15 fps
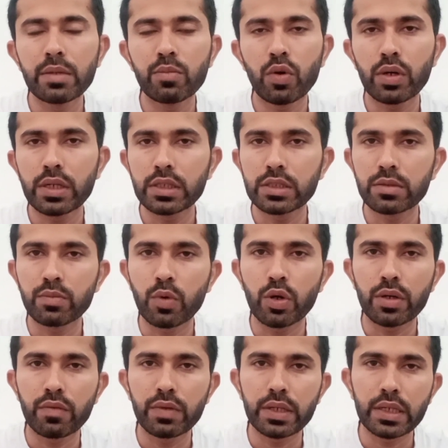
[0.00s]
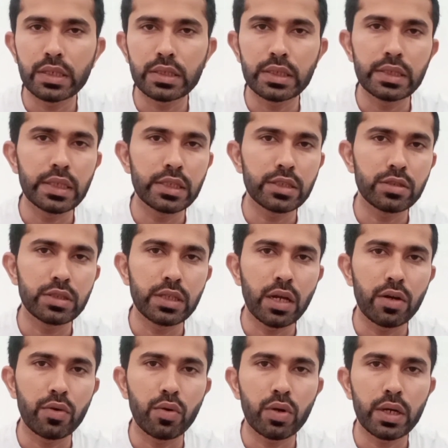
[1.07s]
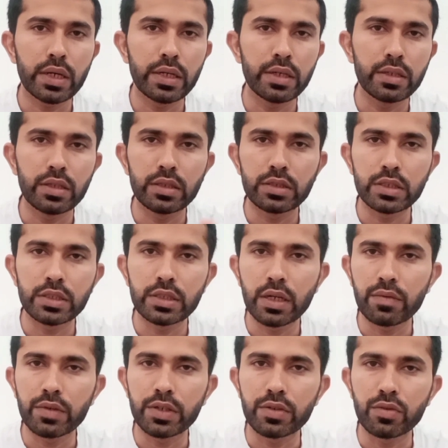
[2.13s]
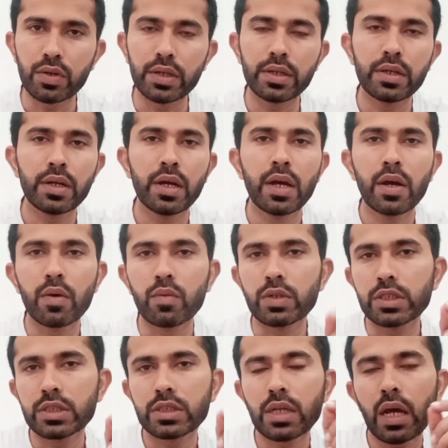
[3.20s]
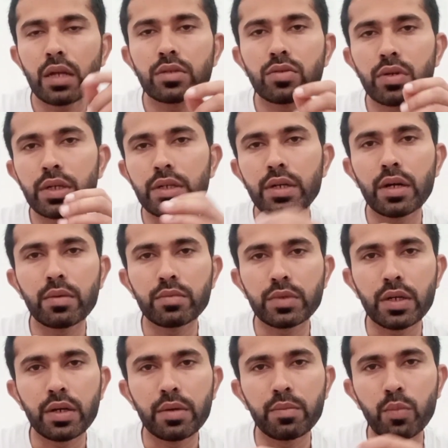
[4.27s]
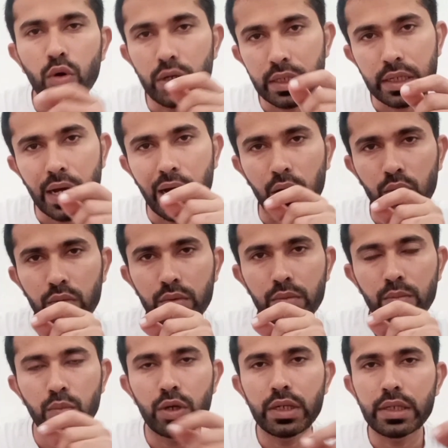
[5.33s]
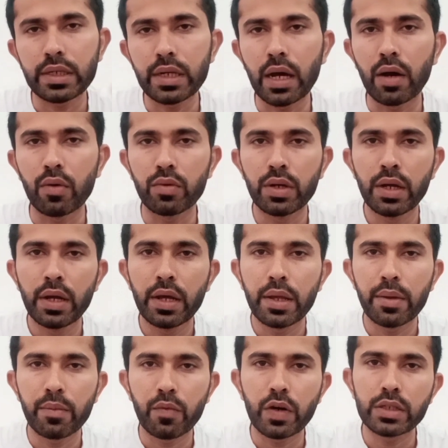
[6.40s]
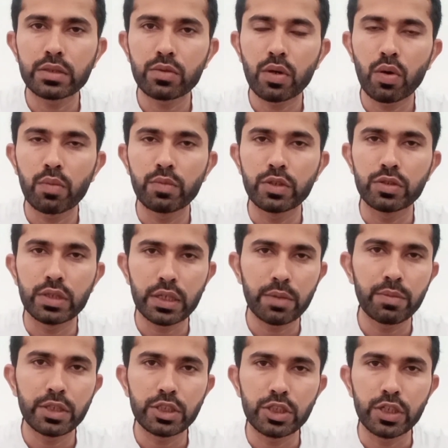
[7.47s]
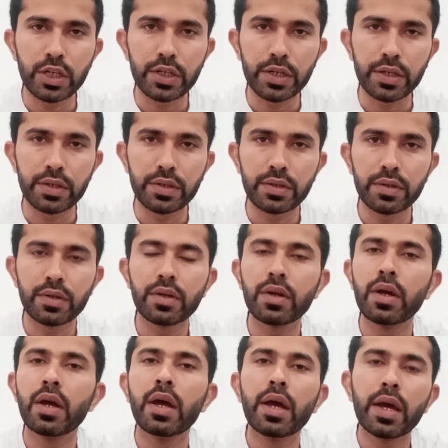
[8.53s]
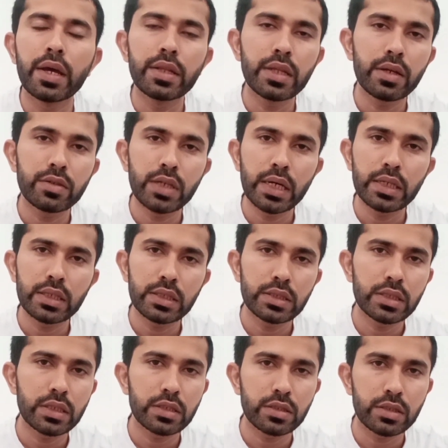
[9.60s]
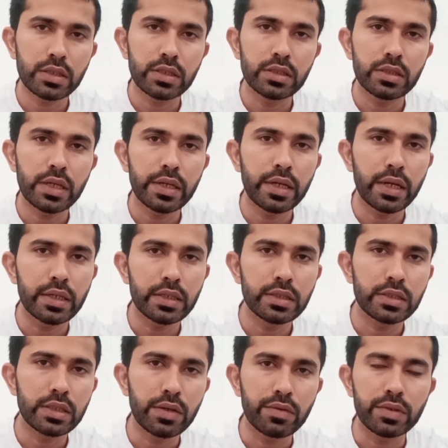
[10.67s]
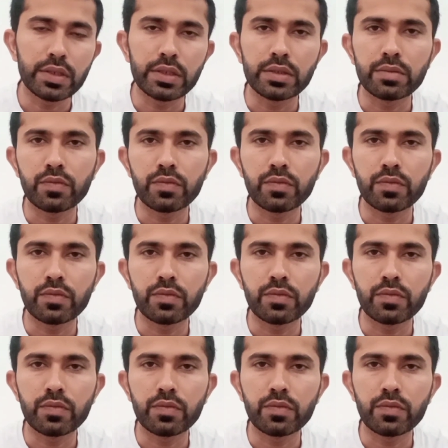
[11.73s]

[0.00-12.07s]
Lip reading: motor vehicle industries are located in the city of Detroit, which is also where the term Motown, Motortown, for soul music originated. In the 1960s and 1970s,